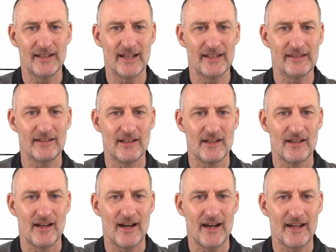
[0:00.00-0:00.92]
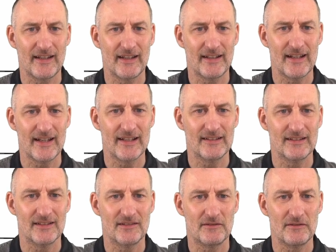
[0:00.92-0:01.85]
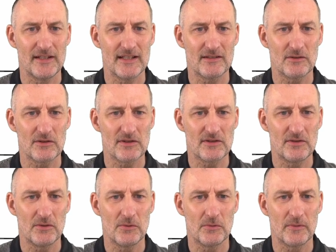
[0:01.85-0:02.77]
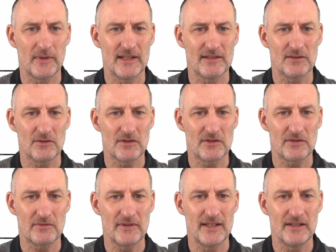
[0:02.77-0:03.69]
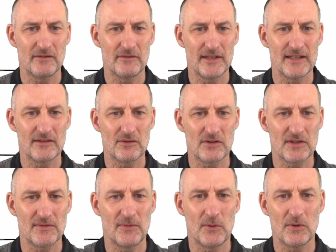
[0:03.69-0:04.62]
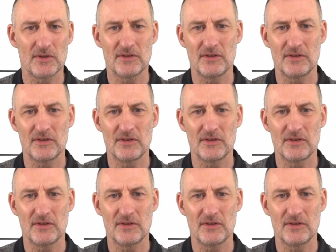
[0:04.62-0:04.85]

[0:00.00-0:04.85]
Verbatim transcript: then I can add resource two, resource three, resource four.